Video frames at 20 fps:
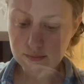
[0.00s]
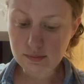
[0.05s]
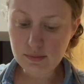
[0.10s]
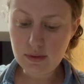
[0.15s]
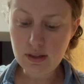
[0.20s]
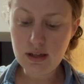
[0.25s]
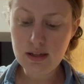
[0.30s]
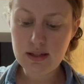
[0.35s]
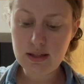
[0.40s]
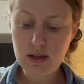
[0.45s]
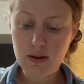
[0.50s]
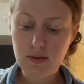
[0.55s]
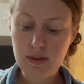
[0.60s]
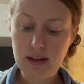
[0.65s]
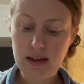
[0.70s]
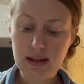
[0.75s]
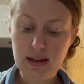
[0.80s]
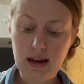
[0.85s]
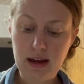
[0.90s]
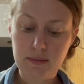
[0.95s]
So
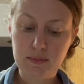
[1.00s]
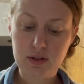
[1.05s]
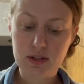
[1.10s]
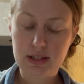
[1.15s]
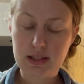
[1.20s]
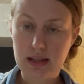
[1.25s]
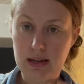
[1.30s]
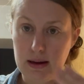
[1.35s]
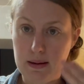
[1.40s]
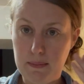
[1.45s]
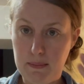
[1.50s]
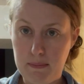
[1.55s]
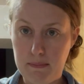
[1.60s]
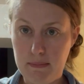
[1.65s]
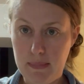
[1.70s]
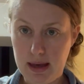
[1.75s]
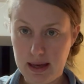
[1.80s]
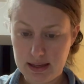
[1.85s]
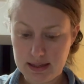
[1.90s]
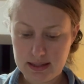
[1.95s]
then I'm just gonna
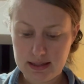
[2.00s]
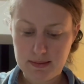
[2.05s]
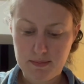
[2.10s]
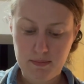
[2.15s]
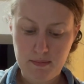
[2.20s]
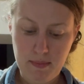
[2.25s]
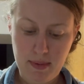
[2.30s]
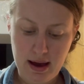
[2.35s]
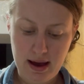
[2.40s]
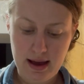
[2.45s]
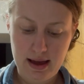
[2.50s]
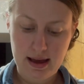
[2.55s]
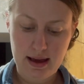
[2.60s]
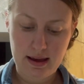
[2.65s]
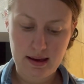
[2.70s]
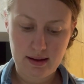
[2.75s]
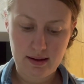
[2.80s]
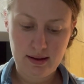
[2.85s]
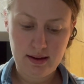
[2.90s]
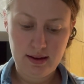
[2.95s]
mix my
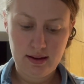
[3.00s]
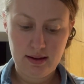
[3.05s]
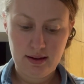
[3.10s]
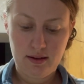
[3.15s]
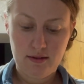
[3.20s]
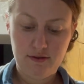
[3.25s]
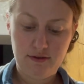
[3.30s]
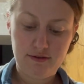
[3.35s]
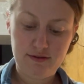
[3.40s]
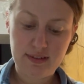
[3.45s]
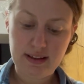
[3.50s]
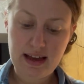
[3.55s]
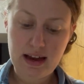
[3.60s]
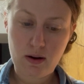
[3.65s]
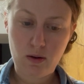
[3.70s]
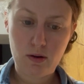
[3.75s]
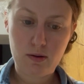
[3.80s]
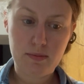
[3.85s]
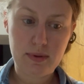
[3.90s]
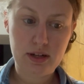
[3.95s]

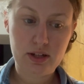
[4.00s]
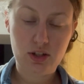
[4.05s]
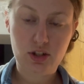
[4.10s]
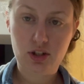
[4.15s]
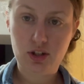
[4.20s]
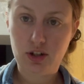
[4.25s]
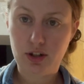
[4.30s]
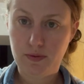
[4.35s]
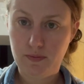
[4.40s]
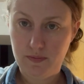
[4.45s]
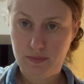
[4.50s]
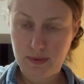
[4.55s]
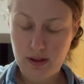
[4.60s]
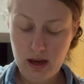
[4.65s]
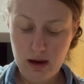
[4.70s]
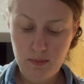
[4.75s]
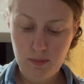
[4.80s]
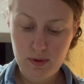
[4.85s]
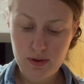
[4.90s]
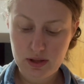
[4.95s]
flour mixture
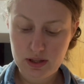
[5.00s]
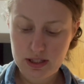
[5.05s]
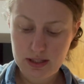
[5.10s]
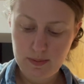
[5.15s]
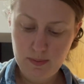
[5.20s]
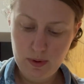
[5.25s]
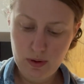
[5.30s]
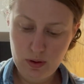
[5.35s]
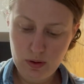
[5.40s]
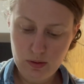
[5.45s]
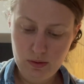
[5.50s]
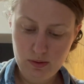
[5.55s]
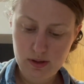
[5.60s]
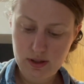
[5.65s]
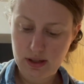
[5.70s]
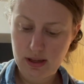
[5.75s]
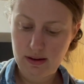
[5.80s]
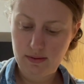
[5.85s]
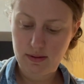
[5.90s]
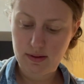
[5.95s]
up with a spoon
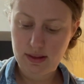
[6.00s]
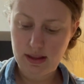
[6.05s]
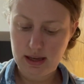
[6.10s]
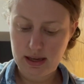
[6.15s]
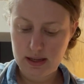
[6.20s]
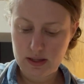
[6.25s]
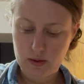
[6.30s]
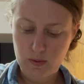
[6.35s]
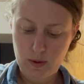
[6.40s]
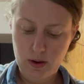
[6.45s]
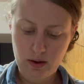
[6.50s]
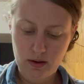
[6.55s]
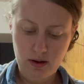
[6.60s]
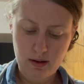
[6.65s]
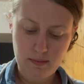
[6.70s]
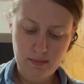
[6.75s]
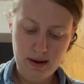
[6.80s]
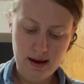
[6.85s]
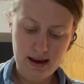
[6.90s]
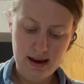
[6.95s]
till everything is well
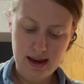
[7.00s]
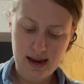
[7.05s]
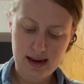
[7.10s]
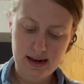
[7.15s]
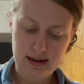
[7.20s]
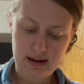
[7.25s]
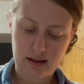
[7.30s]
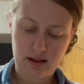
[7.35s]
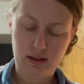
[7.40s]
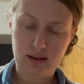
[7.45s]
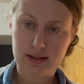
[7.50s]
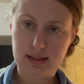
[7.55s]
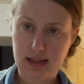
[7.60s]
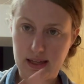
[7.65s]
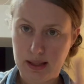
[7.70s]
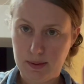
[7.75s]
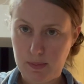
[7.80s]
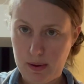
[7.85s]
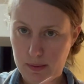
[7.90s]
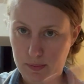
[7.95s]
combined and it looks like
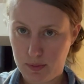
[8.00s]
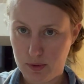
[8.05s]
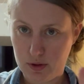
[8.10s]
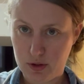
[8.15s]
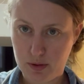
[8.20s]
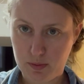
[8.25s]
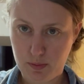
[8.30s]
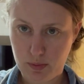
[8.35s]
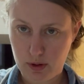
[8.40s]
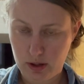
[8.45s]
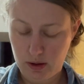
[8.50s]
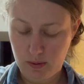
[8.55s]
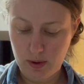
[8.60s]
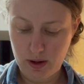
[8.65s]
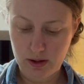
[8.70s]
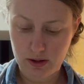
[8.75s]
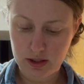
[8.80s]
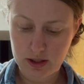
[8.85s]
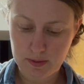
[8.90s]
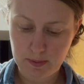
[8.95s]
the pepper's pretty
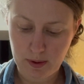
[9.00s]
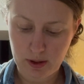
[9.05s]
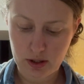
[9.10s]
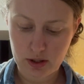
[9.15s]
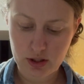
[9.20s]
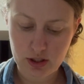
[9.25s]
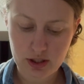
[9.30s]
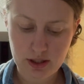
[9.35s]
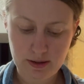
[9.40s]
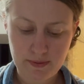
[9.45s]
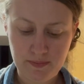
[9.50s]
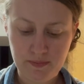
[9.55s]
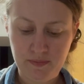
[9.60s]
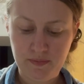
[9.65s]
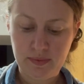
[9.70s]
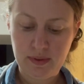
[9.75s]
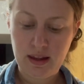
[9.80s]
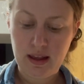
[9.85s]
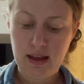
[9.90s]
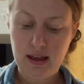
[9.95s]
well dispersed.
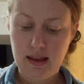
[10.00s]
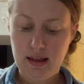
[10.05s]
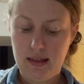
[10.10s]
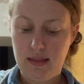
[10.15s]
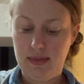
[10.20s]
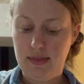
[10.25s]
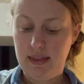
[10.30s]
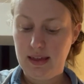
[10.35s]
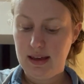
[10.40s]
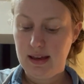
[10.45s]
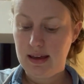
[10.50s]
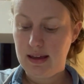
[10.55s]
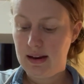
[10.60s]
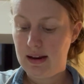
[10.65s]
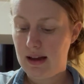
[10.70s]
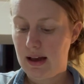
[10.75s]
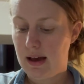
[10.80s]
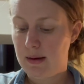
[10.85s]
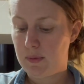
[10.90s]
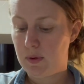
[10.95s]
Then
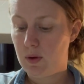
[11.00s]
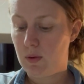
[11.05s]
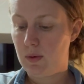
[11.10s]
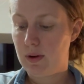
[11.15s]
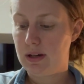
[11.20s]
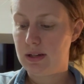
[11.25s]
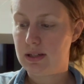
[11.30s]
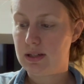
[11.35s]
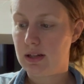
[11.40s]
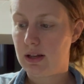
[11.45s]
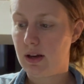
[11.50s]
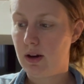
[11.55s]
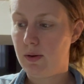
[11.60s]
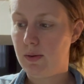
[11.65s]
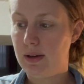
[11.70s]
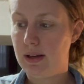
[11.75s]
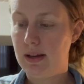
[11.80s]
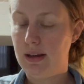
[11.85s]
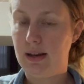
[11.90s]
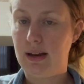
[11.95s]
I'm going to go
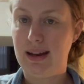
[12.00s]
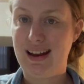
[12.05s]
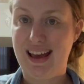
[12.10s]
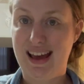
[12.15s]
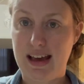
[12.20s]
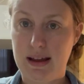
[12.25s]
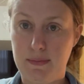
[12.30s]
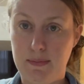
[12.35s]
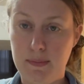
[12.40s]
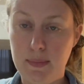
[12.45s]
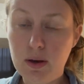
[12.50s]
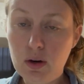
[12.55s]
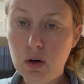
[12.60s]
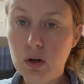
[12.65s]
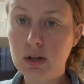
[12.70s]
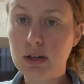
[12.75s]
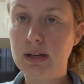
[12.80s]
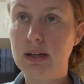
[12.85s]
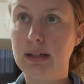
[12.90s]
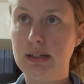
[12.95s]
in and add milk.